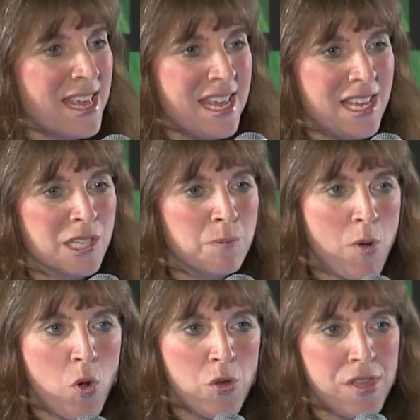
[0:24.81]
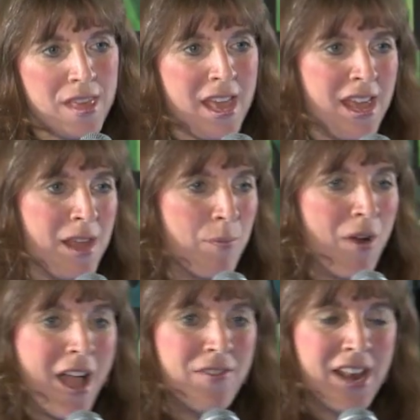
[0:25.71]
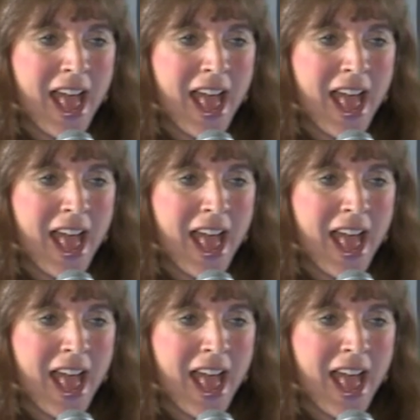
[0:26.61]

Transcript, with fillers: He is both a private